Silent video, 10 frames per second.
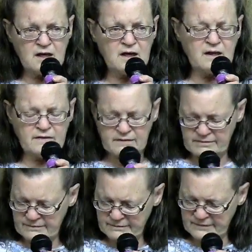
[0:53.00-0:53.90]
and
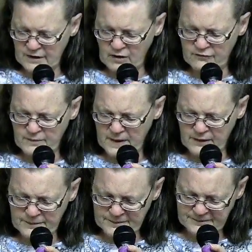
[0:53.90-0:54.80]
go from
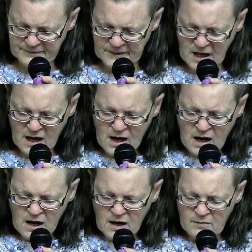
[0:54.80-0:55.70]
there.
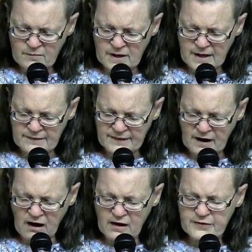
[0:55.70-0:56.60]
But the
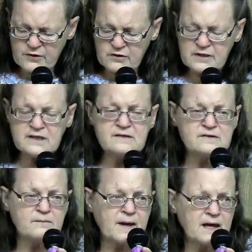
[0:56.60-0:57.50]
author
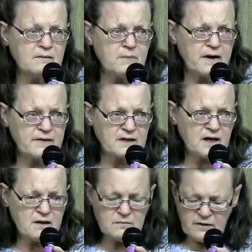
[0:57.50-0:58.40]
is a man by the
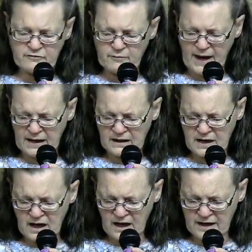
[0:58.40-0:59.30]
name of
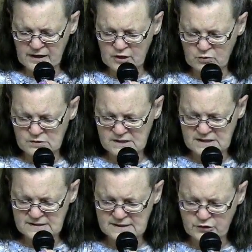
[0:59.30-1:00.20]
Malachi who was
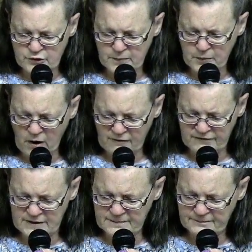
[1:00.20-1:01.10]
considered a prophet.